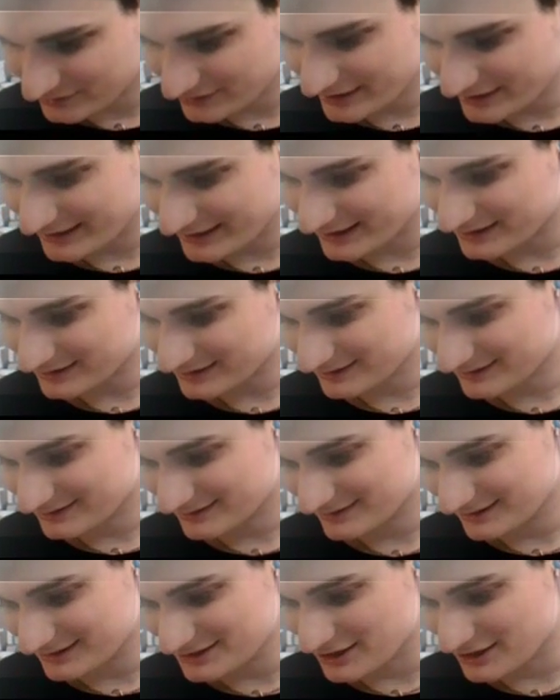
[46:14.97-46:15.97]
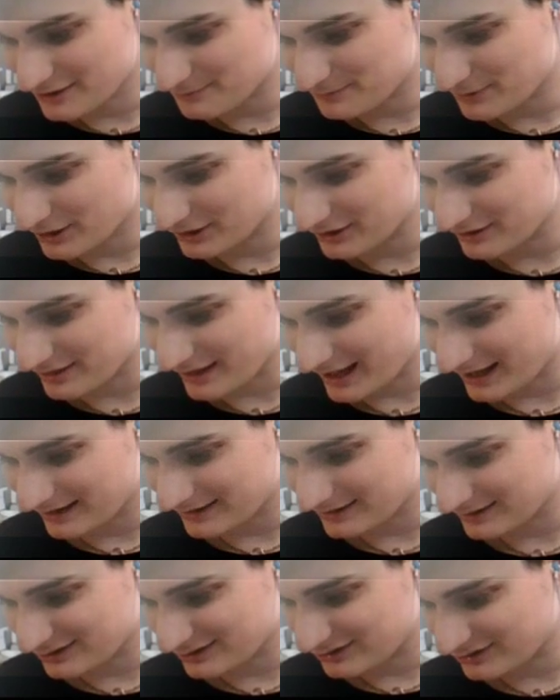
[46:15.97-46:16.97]
like, part of
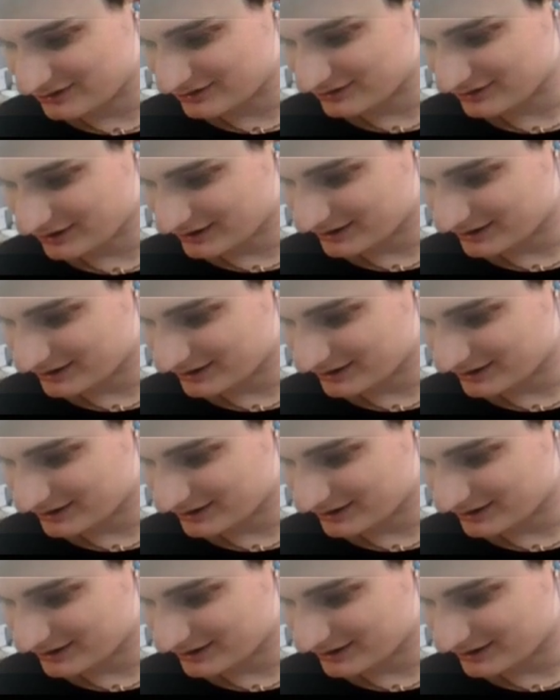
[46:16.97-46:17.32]
that is